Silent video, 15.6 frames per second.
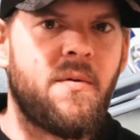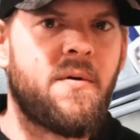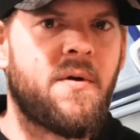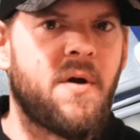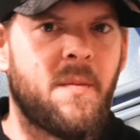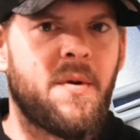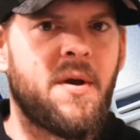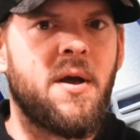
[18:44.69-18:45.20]

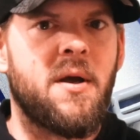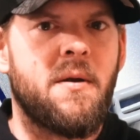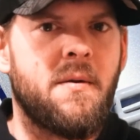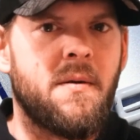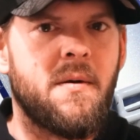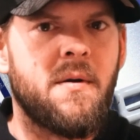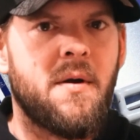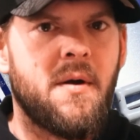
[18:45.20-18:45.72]
coming in.
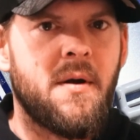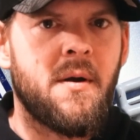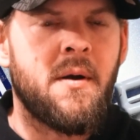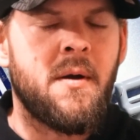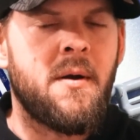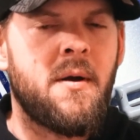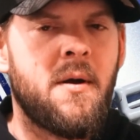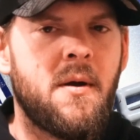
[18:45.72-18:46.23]

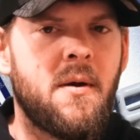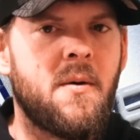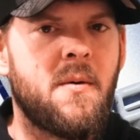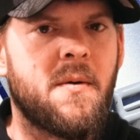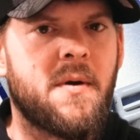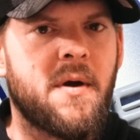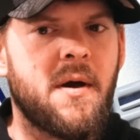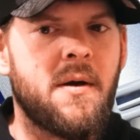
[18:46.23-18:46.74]

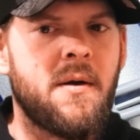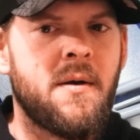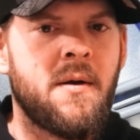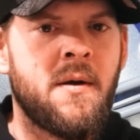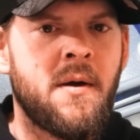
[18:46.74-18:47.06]
Okay?